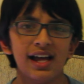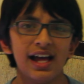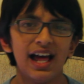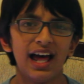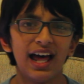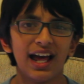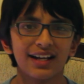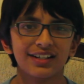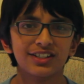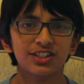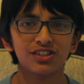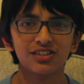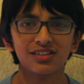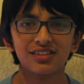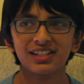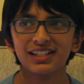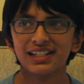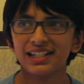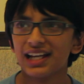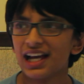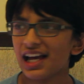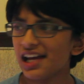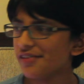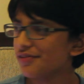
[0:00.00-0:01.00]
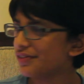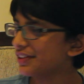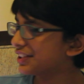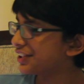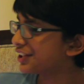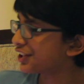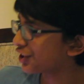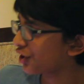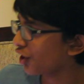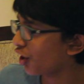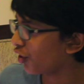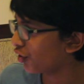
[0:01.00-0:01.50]
Actually, I've
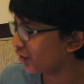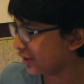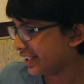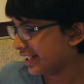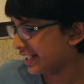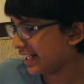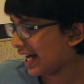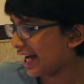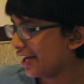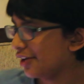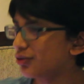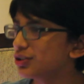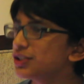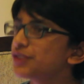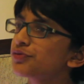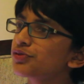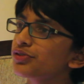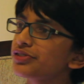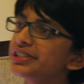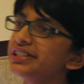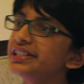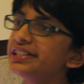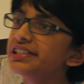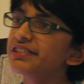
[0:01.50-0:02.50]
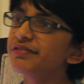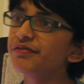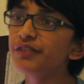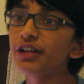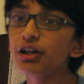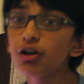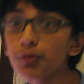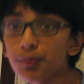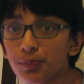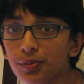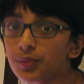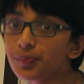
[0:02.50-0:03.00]
installed the iOS 14
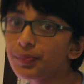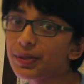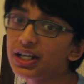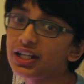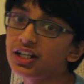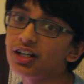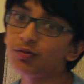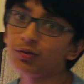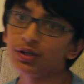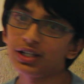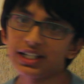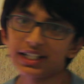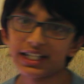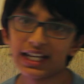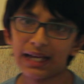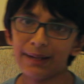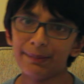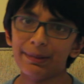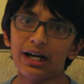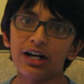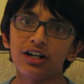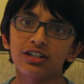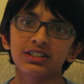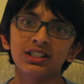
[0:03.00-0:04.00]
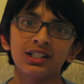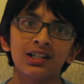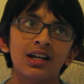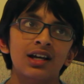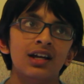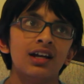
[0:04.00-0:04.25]
developer beta when it came out,